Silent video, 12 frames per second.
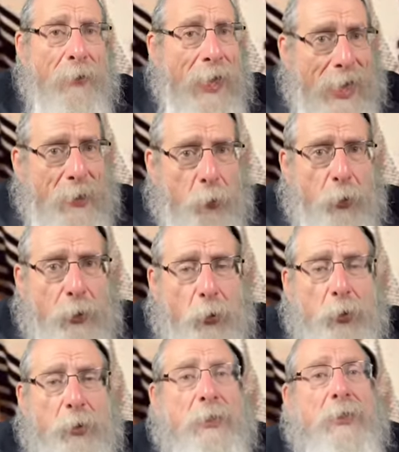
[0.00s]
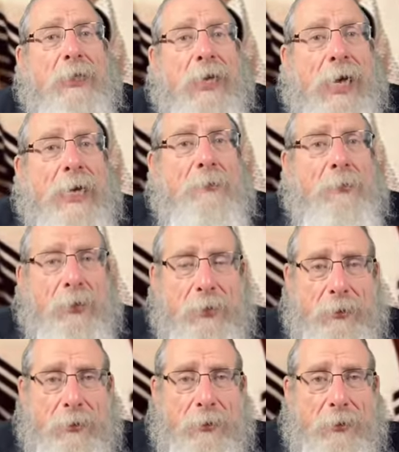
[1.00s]
And we do describe
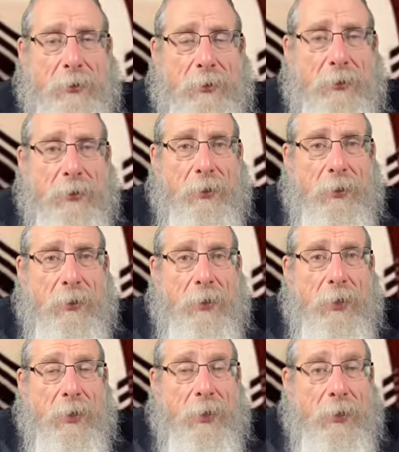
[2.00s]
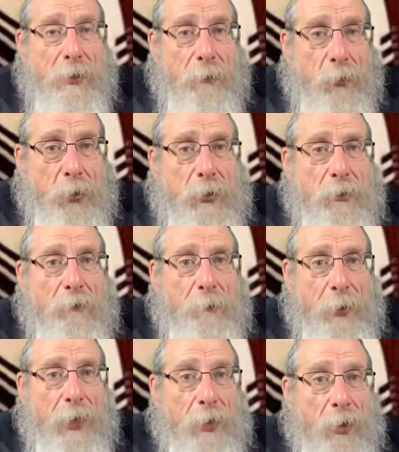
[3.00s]
this in the Musaf
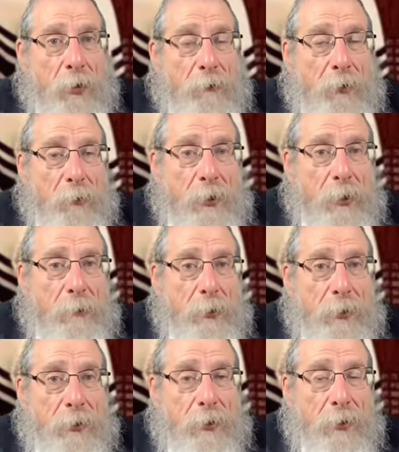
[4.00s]
prayer of Yom Kippur.